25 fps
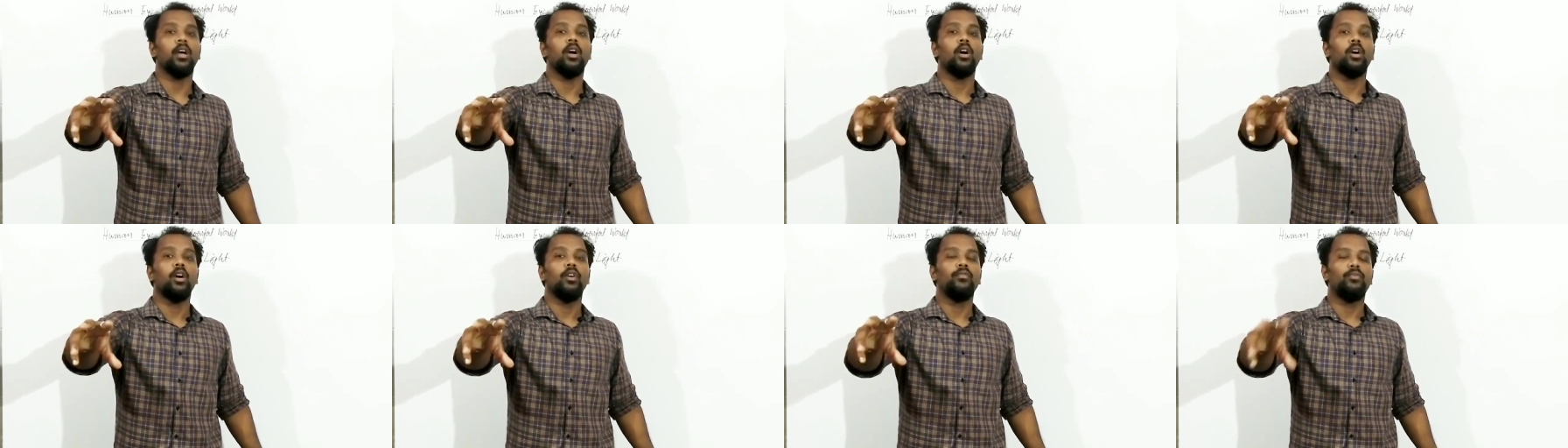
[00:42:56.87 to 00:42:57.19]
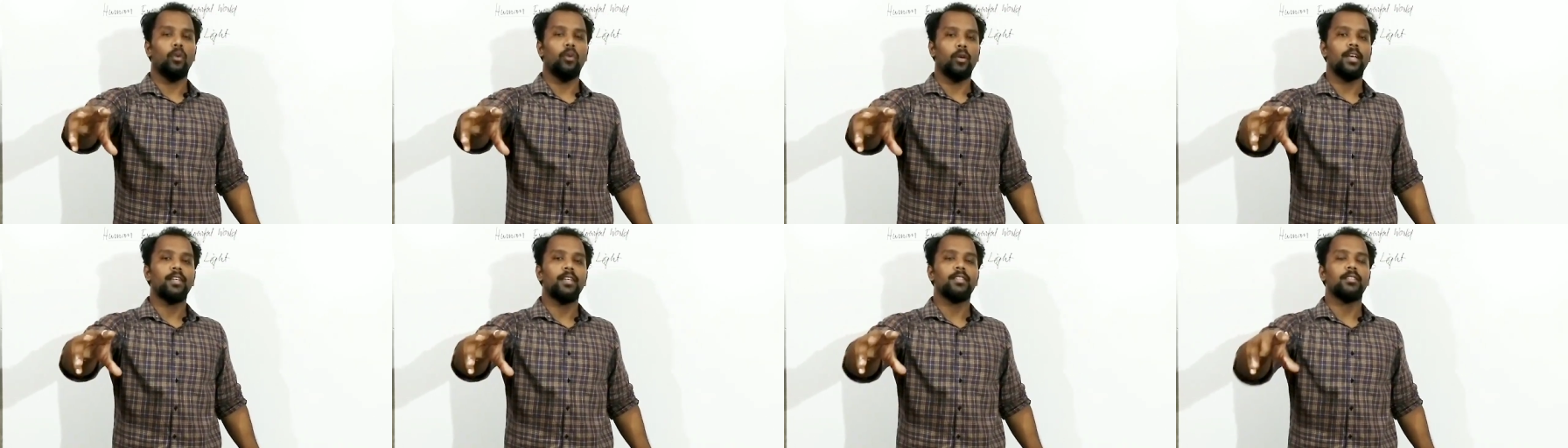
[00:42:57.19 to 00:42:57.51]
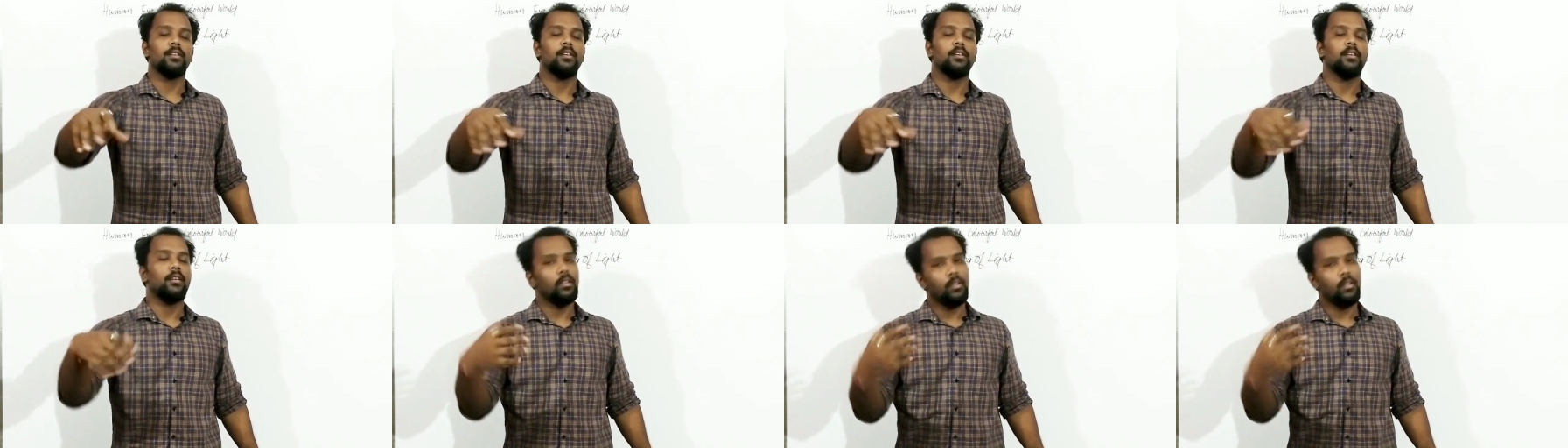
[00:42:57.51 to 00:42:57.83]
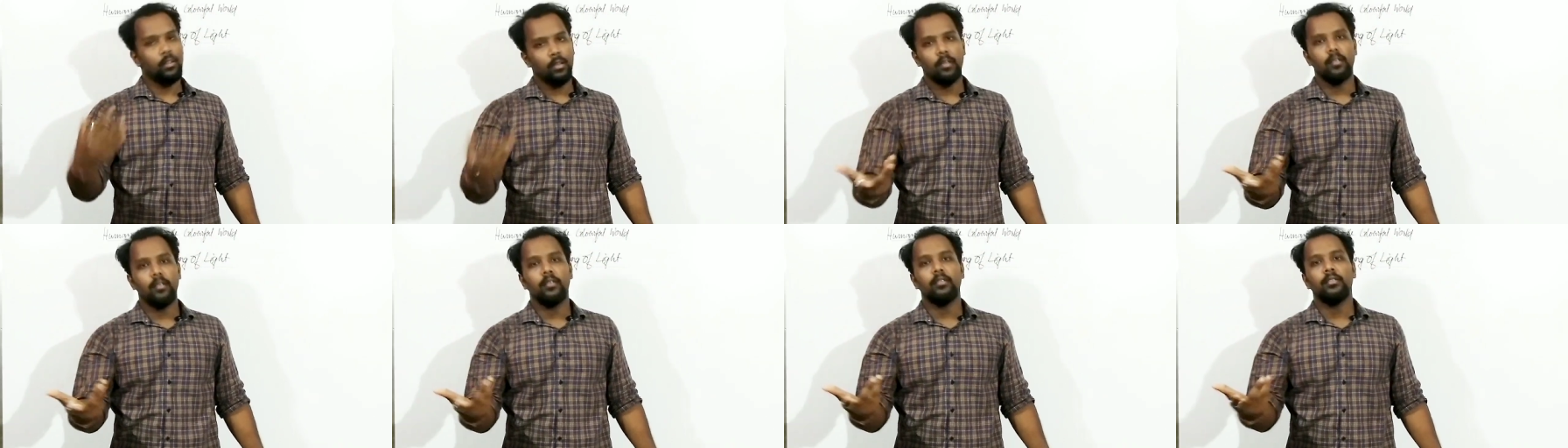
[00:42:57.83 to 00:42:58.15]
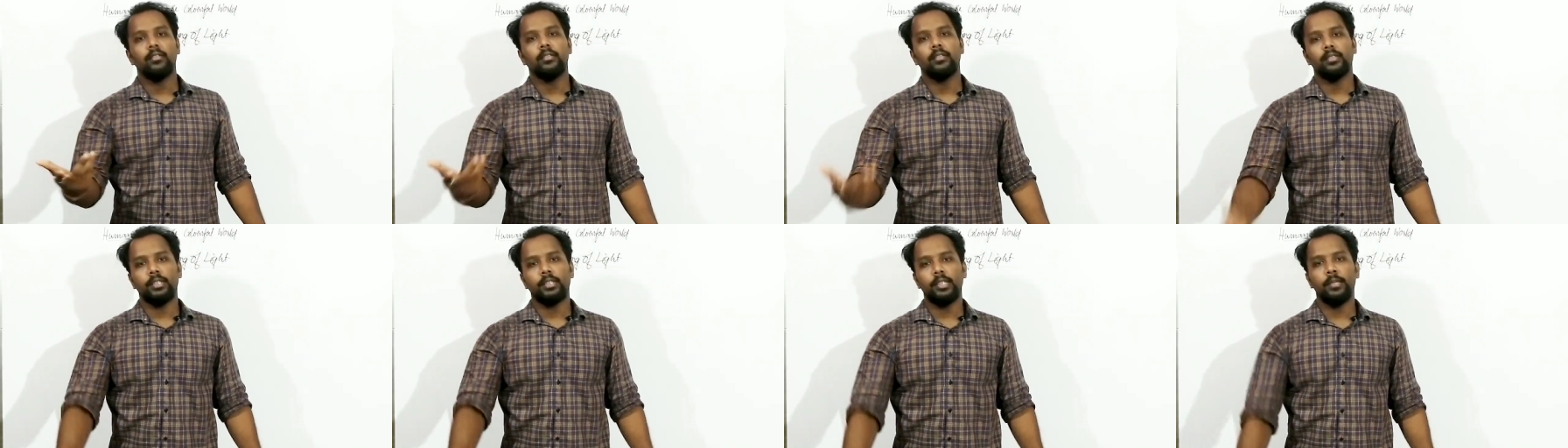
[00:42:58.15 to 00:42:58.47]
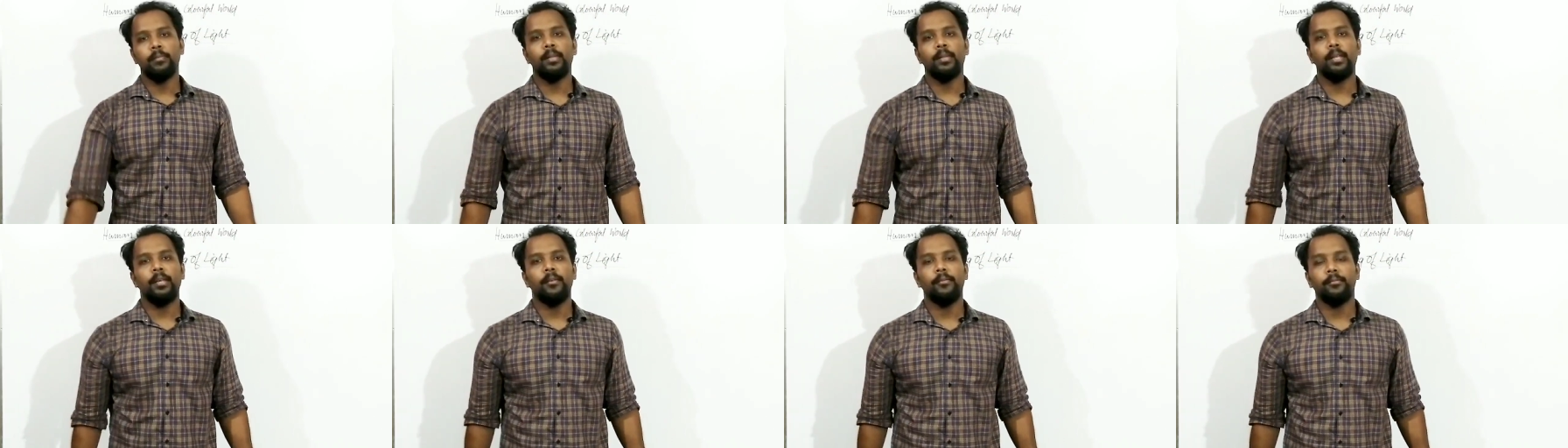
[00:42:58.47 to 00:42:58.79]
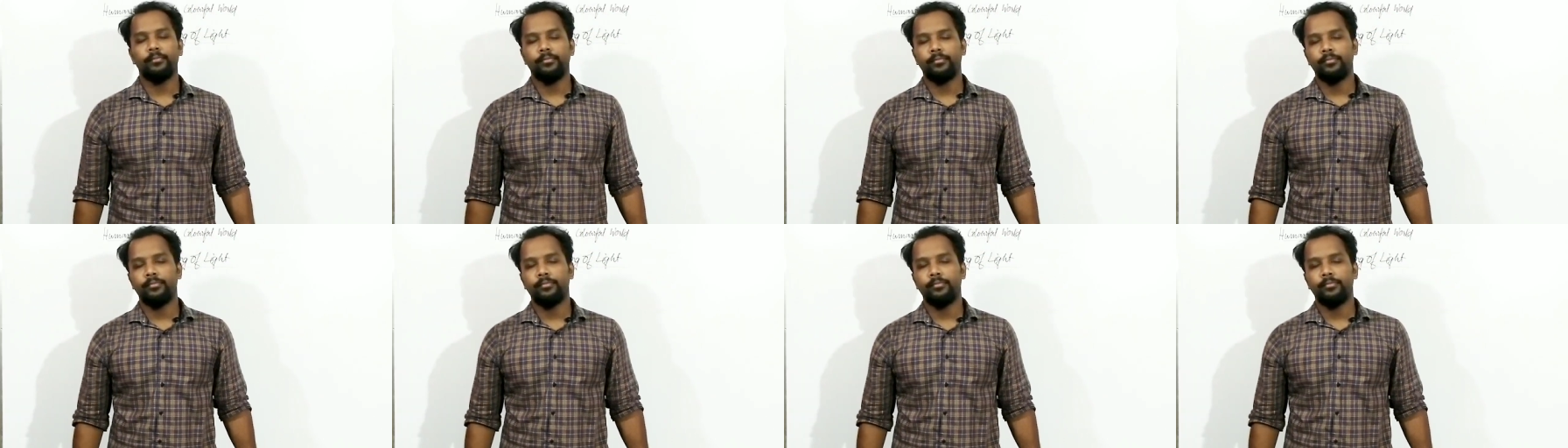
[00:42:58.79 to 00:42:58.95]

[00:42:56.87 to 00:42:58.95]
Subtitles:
forest simply.